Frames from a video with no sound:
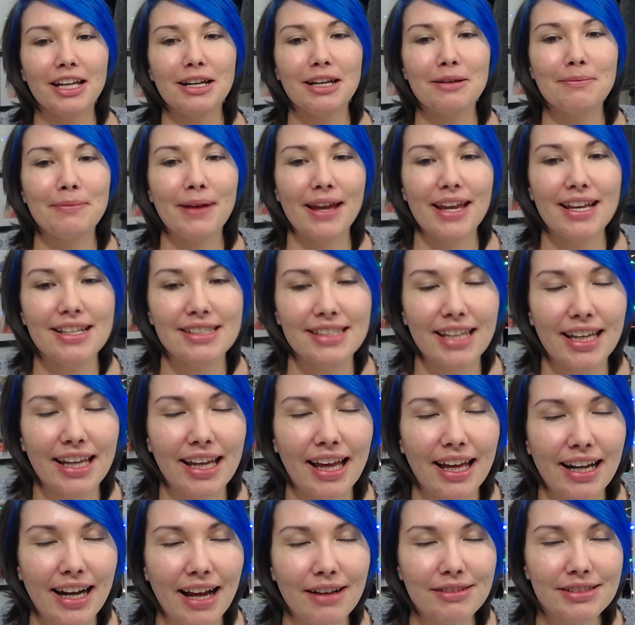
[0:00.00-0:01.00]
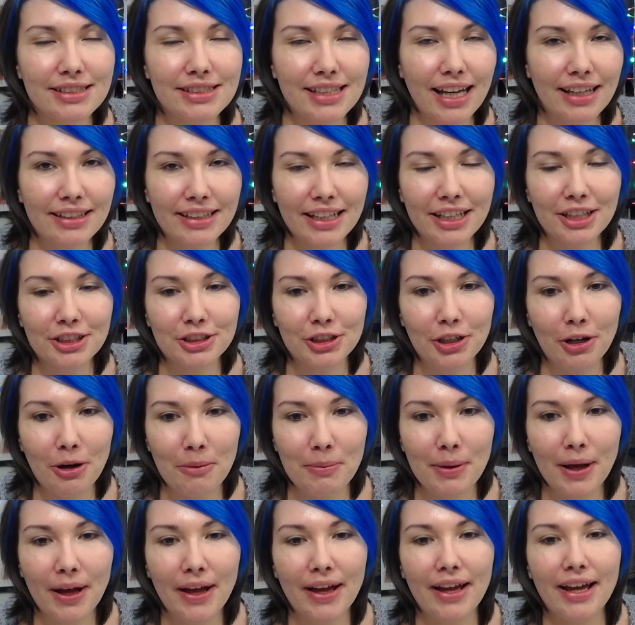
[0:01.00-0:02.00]
an amazing and outstanding
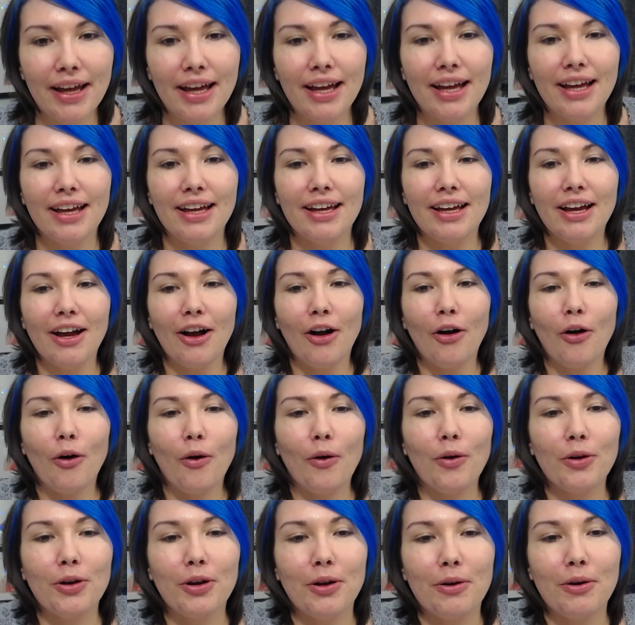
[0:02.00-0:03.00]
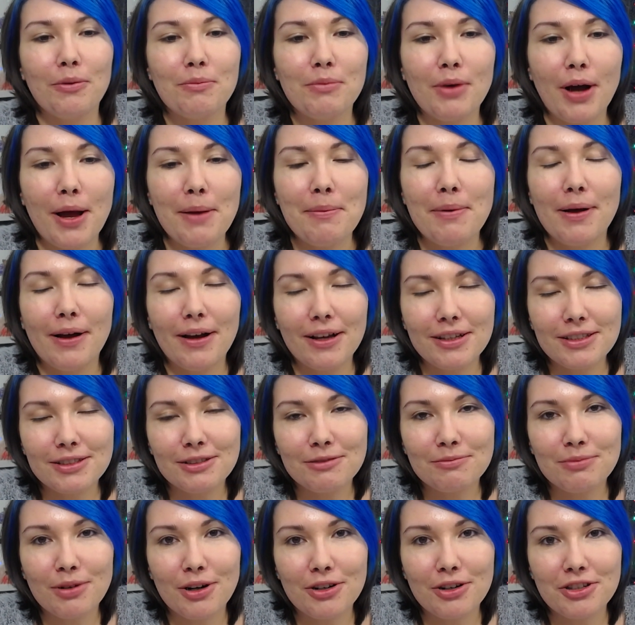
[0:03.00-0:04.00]
job on my
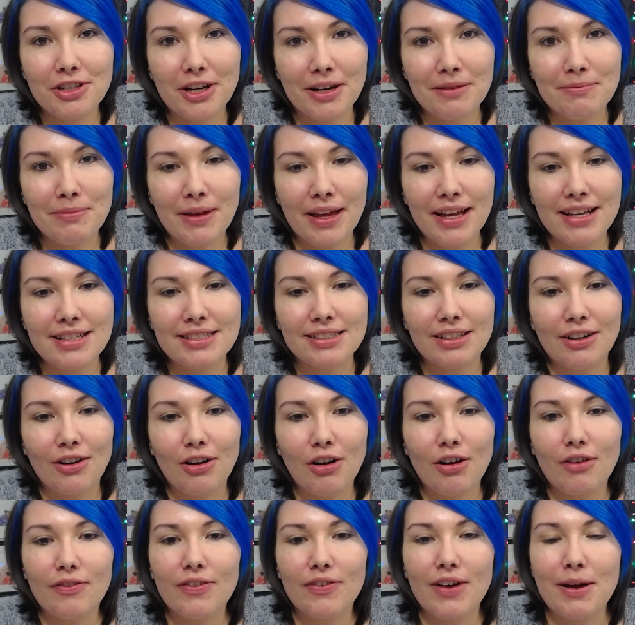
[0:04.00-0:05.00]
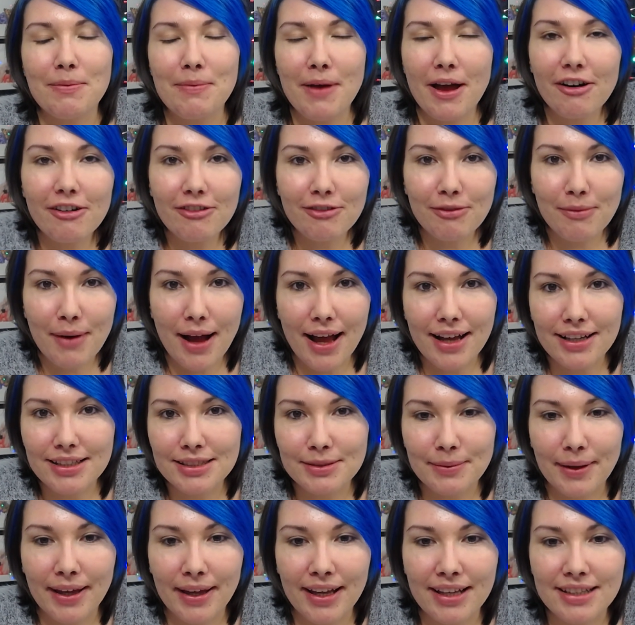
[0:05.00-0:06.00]
personal project piece of a pair of
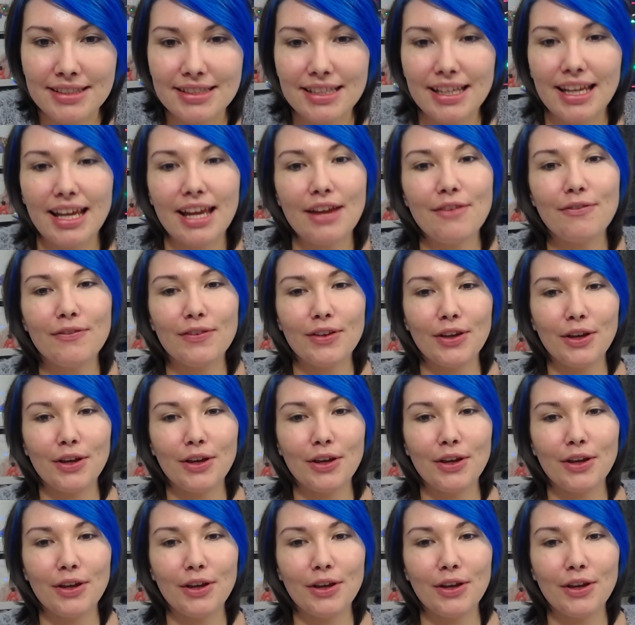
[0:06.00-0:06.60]
wax wings. If